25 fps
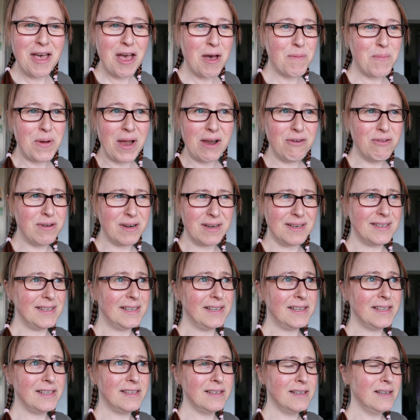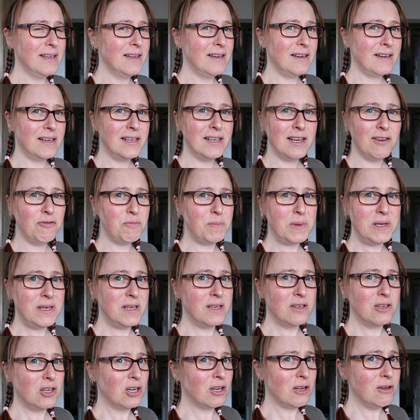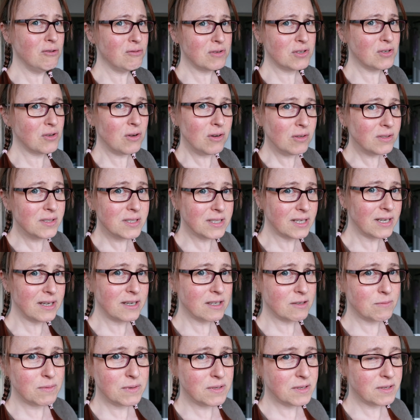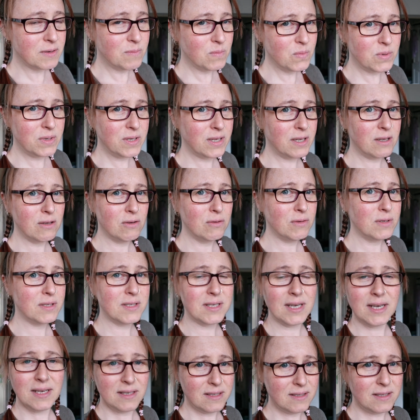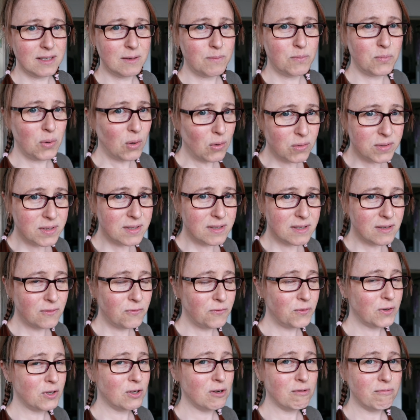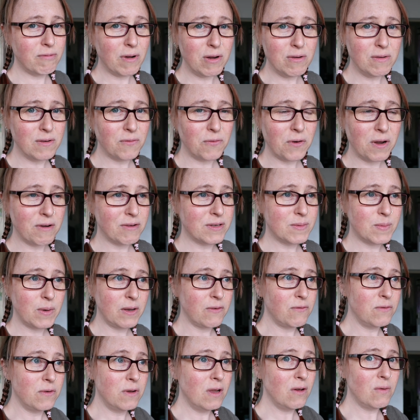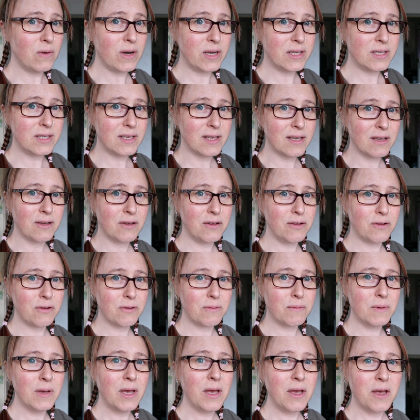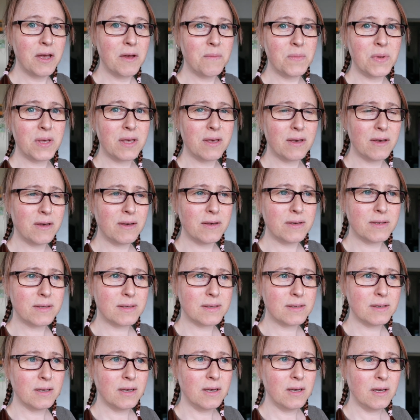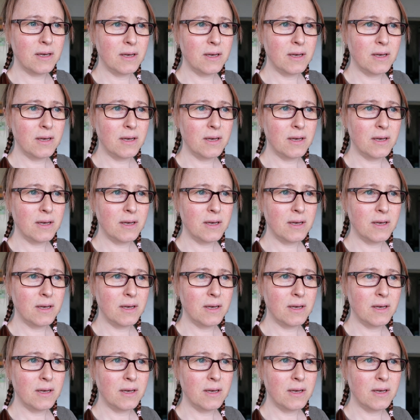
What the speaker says: Apparently, I have been in close contact with somebody who's tested positive for coronavirus, but I have no idea who, because